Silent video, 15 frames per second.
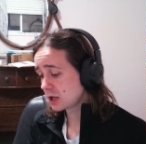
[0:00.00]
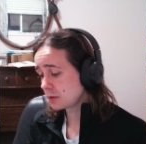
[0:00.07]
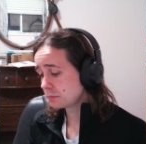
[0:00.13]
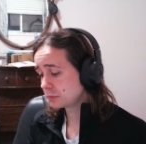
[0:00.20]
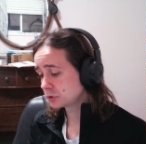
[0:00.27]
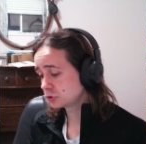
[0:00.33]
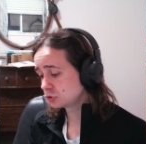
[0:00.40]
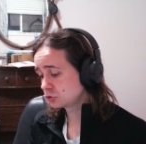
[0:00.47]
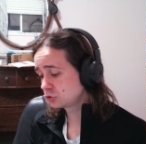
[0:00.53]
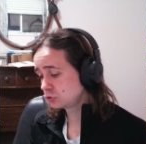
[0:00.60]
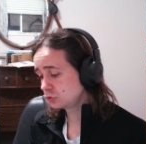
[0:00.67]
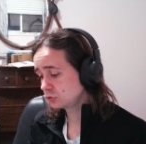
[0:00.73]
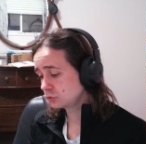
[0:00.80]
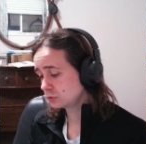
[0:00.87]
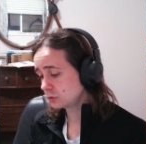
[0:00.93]
but
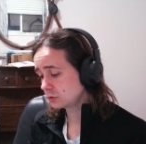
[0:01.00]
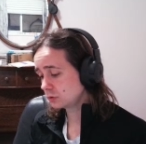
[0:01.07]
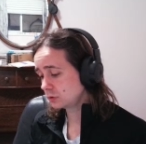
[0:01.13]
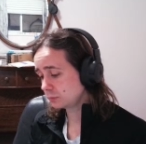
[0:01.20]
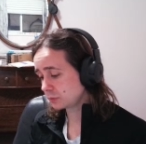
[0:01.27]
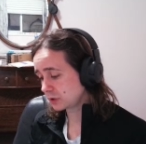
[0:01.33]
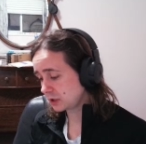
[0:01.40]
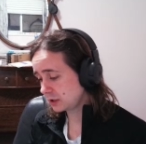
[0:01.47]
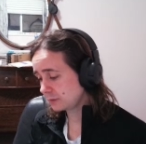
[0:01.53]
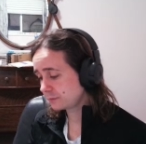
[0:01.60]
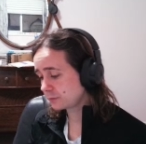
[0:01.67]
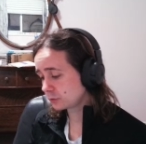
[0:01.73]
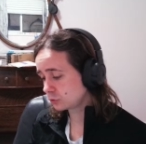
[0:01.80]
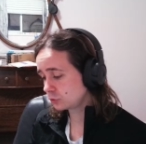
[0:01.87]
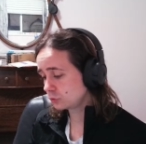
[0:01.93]
if you
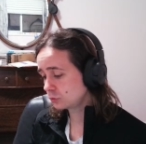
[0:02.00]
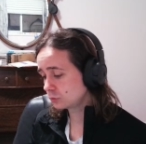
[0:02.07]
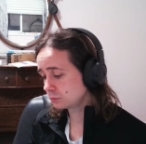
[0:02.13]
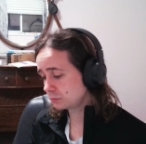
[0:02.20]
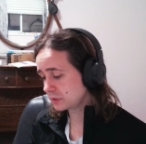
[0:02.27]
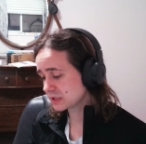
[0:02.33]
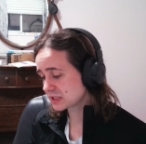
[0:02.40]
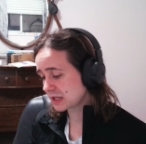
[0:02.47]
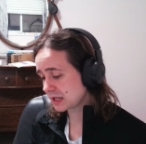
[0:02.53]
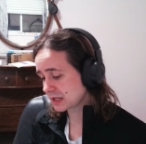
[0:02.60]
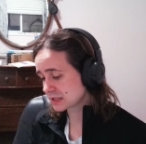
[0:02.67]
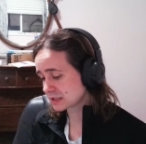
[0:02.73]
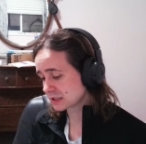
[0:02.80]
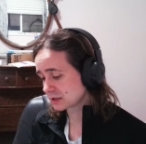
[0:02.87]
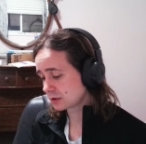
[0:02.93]
do miss an
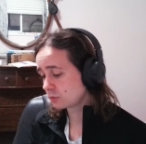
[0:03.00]
exit,